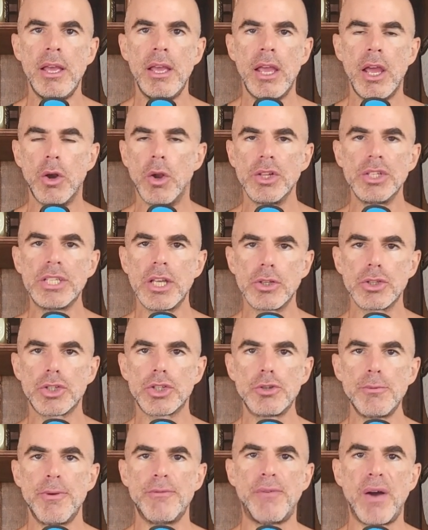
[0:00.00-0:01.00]
And all these other
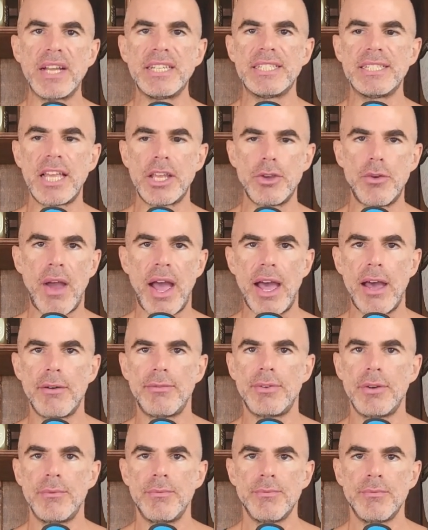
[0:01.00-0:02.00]
stupid vices that you
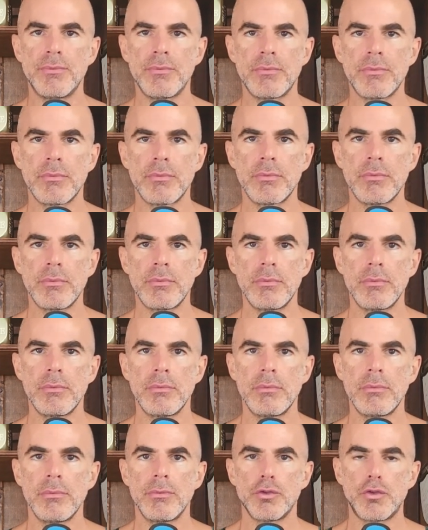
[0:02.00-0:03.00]
have.
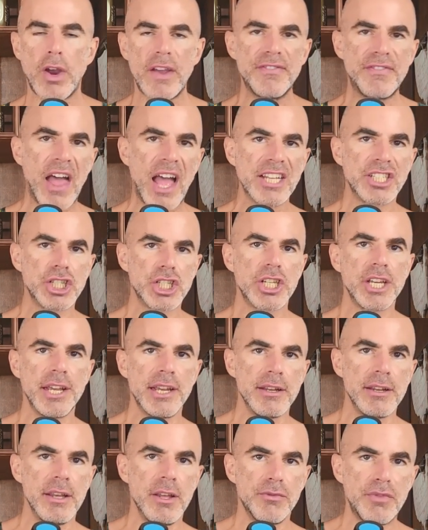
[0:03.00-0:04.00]
Try that
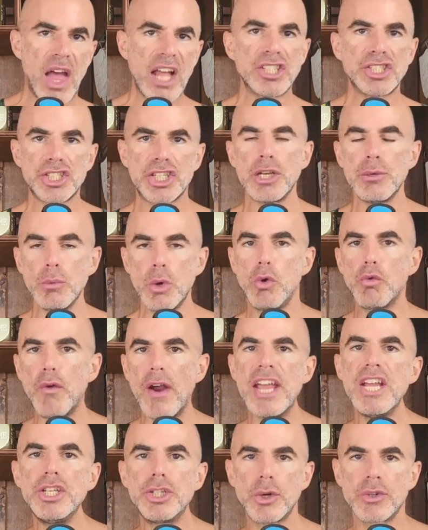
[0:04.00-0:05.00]
shit. That shit will
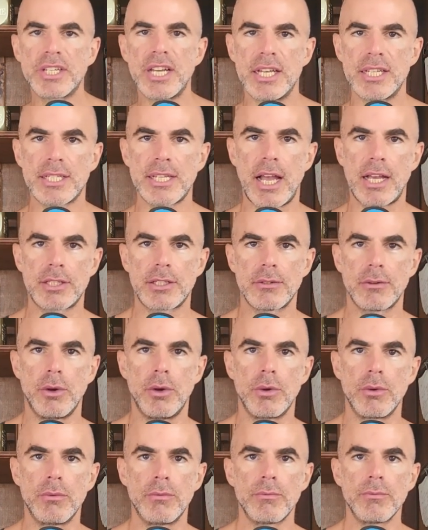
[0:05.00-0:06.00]
raise your
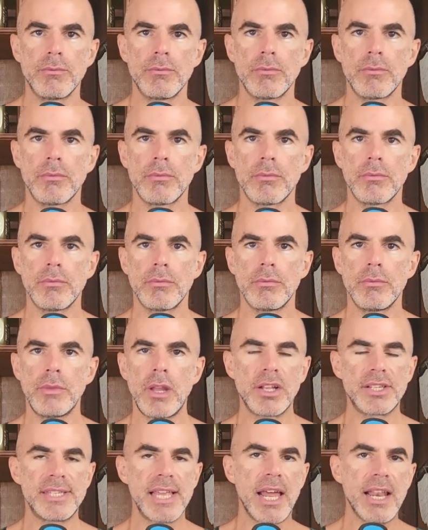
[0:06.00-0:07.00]
testosterone.
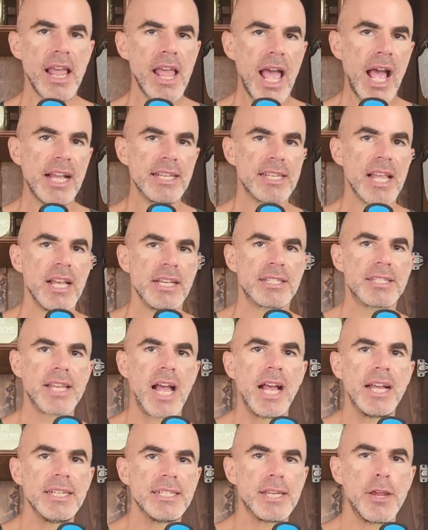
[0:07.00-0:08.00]
Now, it's not as
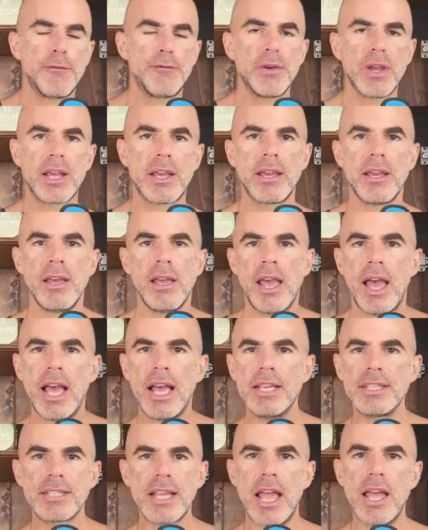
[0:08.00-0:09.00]
scientific
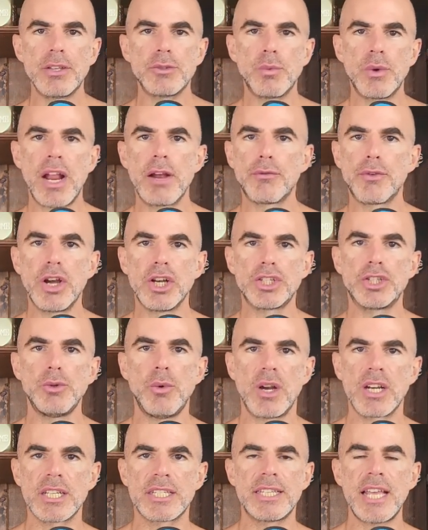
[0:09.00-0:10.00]
as whatever else you
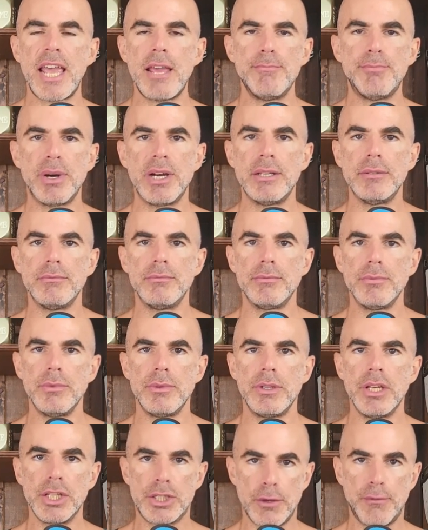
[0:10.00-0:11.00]
want to say, but
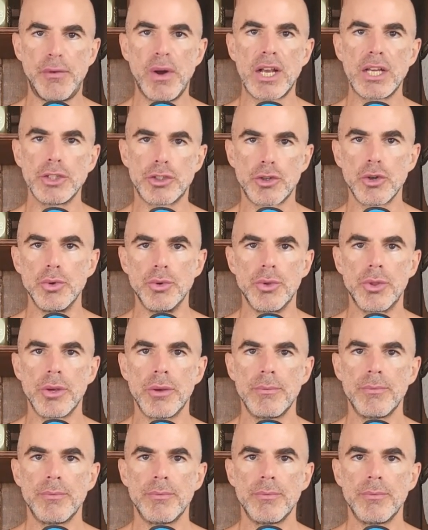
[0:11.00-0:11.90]
it's the fucking truth.